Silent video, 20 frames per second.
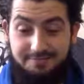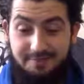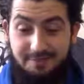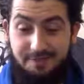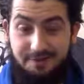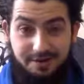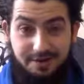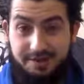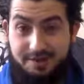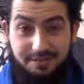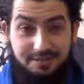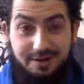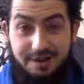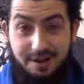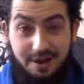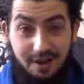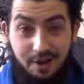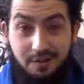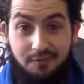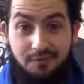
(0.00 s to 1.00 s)
I just fell
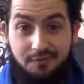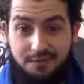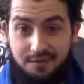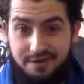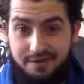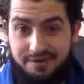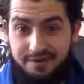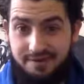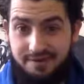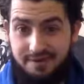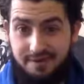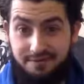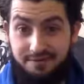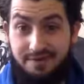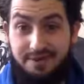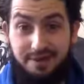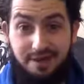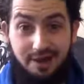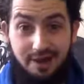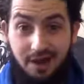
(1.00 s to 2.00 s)
in love with this. Like, I
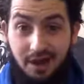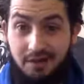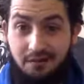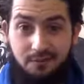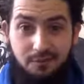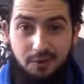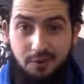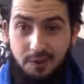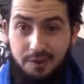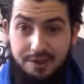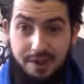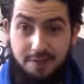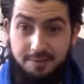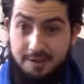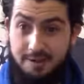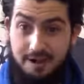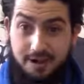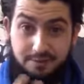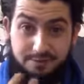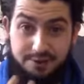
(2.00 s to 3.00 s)
fell in love with the way the
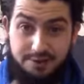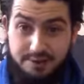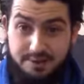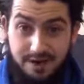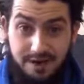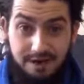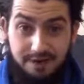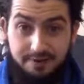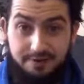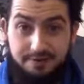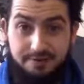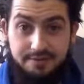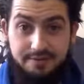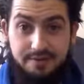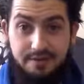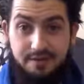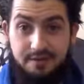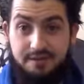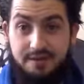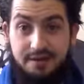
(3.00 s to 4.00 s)
Arabic language
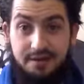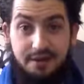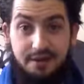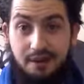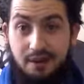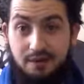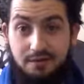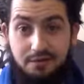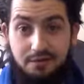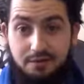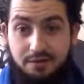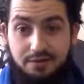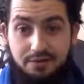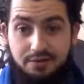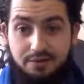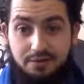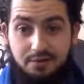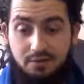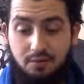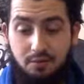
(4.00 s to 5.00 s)
sounds. I fell in love
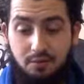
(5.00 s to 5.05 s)
with